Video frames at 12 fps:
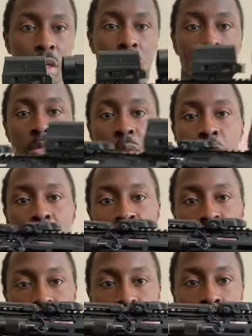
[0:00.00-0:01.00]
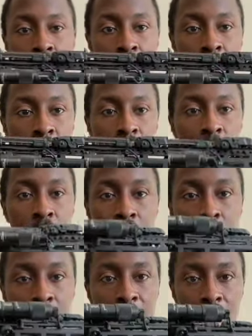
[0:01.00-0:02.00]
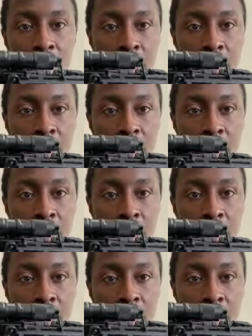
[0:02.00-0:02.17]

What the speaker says: it's my rifle. It's my